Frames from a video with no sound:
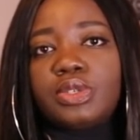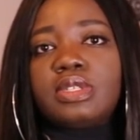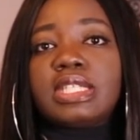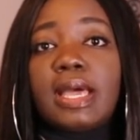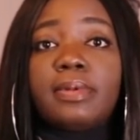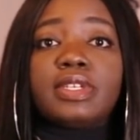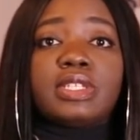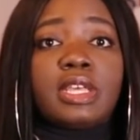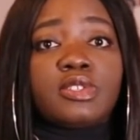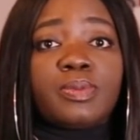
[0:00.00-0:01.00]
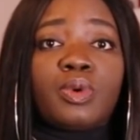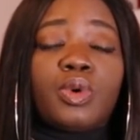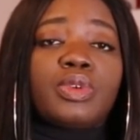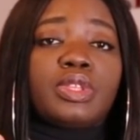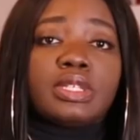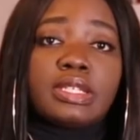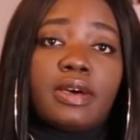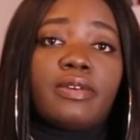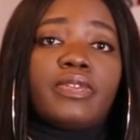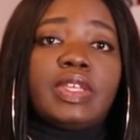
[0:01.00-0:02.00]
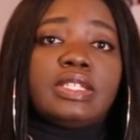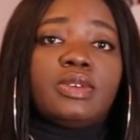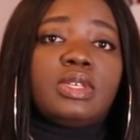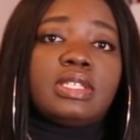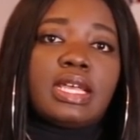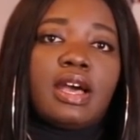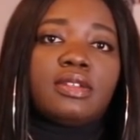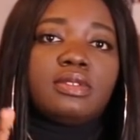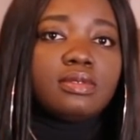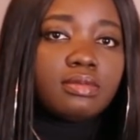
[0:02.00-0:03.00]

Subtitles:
to establish that support with yourself until you start